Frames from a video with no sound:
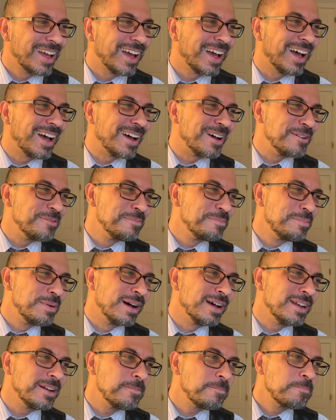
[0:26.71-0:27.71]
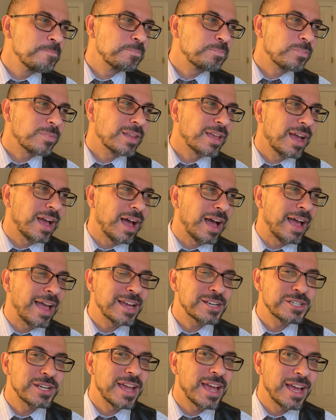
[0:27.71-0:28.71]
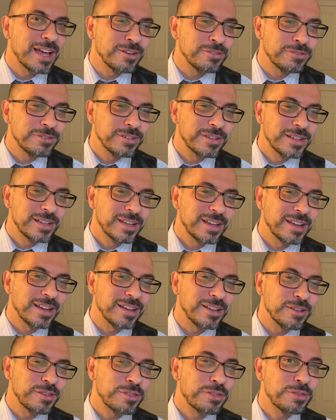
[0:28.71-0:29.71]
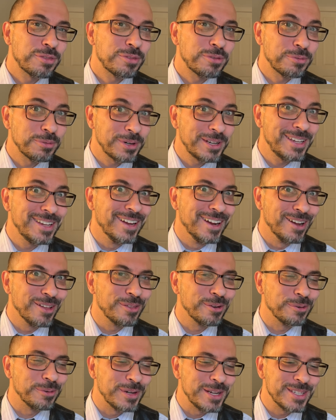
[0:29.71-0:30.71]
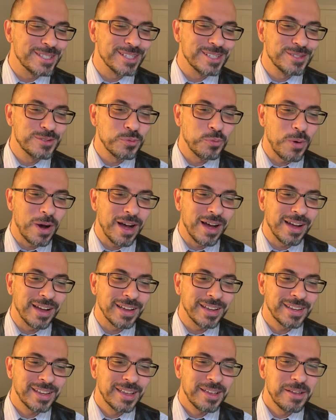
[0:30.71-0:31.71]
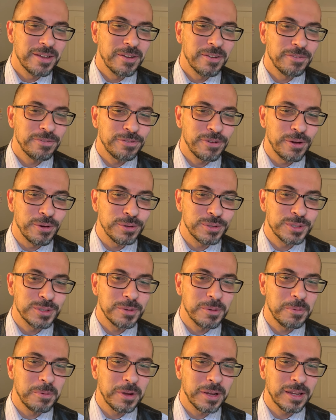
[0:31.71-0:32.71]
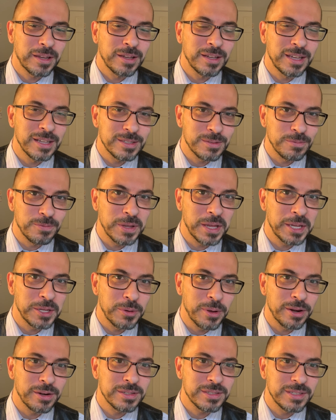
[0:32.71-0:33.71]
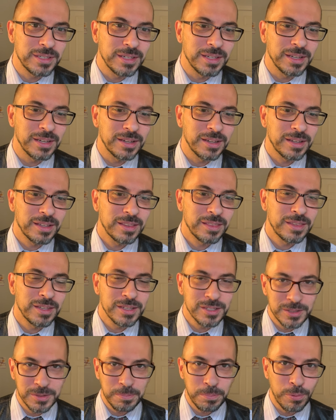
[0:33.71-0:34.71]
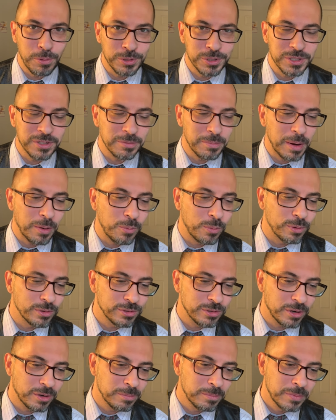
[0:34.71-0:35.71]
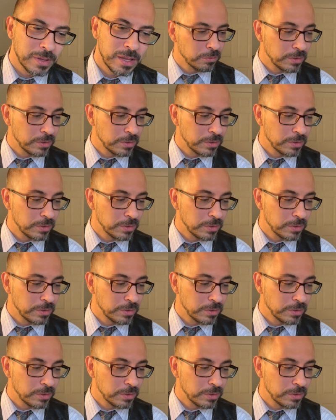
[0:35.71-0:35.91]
Uh, but I actually have three other reasons why folks could get some value out of seeing this portion of my wardrobe.